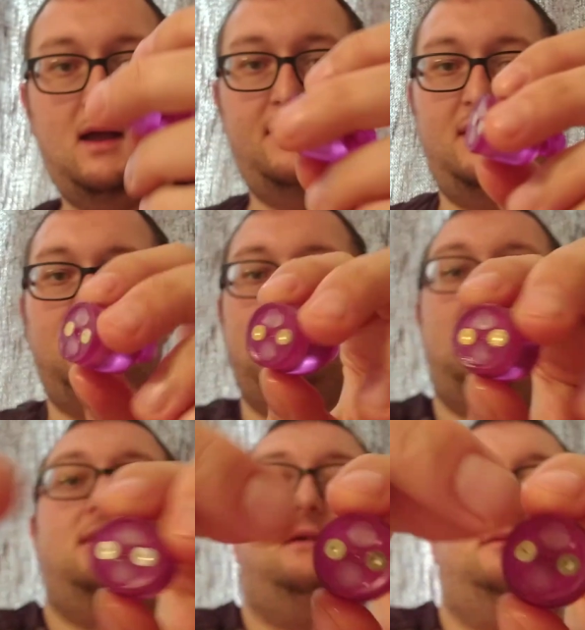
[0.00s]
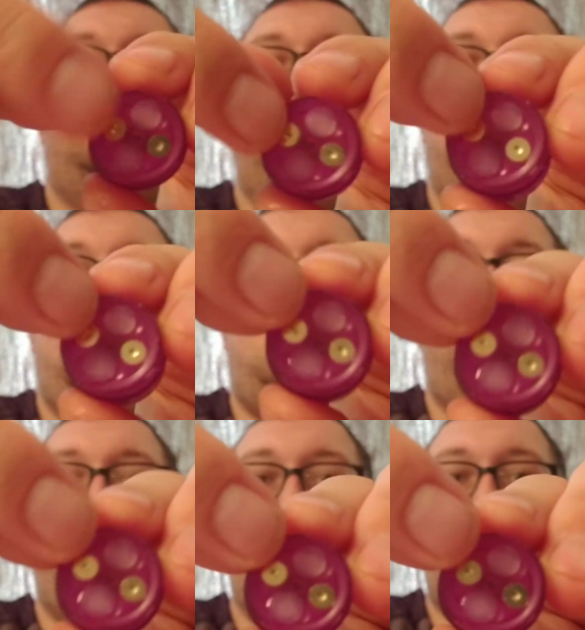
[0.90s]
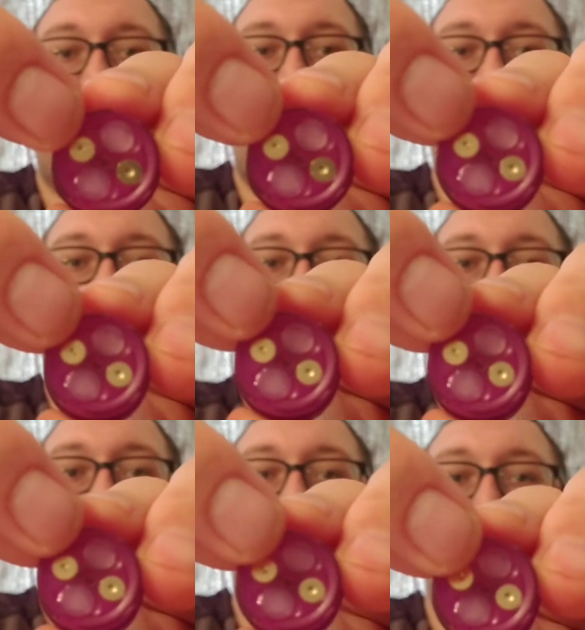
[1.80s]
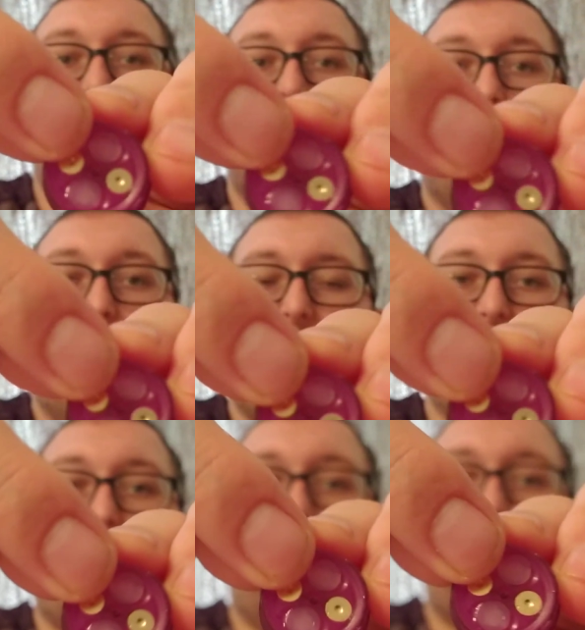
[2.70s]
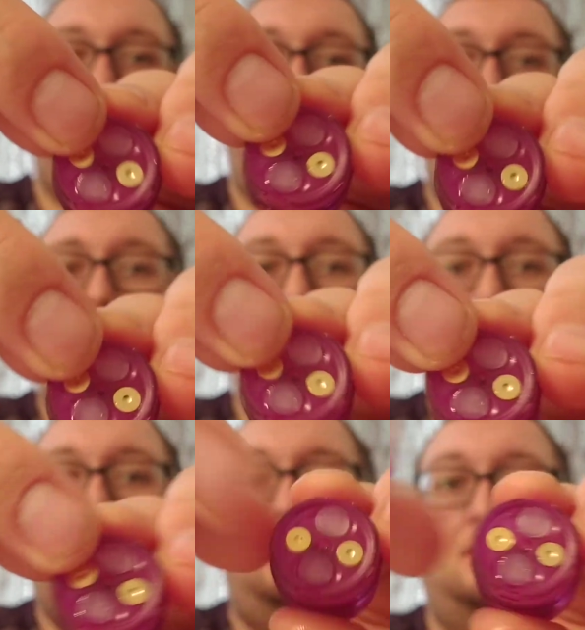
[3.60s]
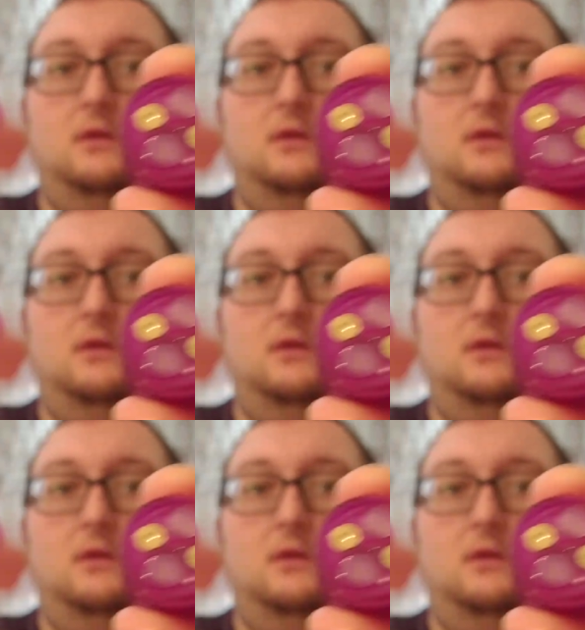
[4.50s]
and then there you have your fill hole silicon bung,